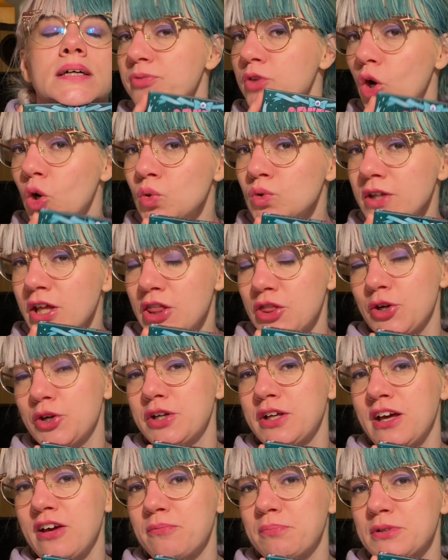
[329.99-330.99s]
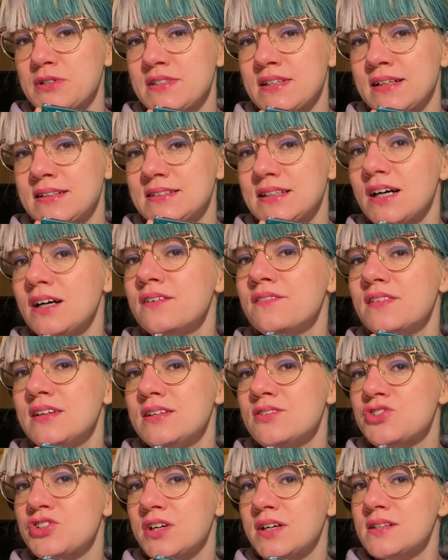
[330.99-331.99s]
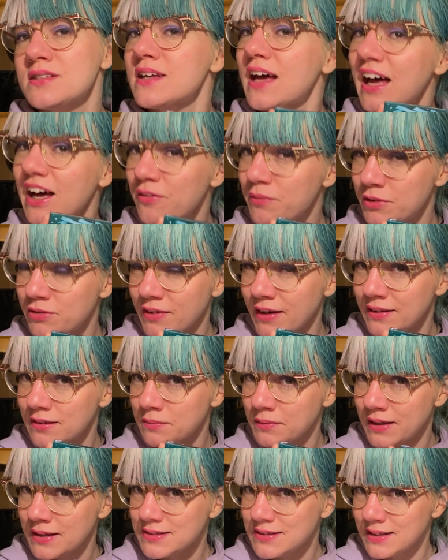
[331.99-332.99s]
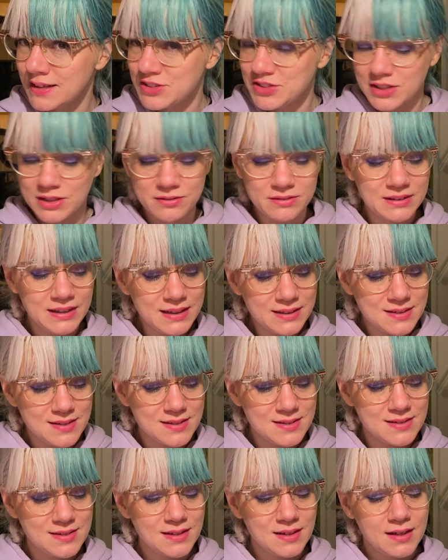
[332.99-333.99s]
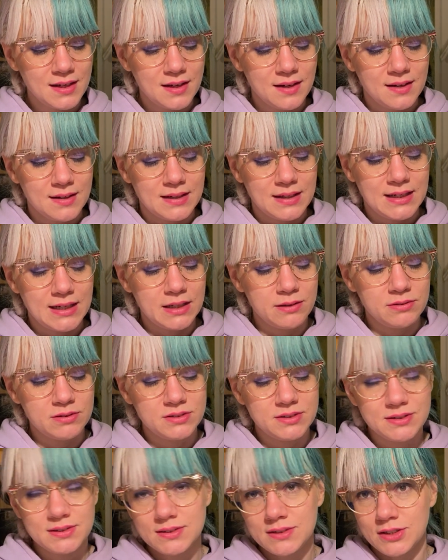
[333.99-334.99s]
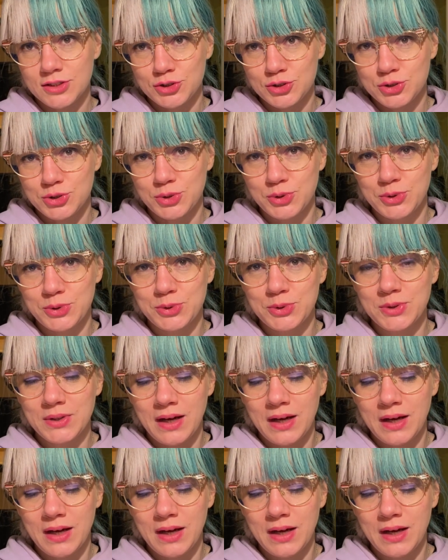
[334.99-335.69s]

Only 38% of these shades have been randomized in eyeshadow roulettes. I will just show you.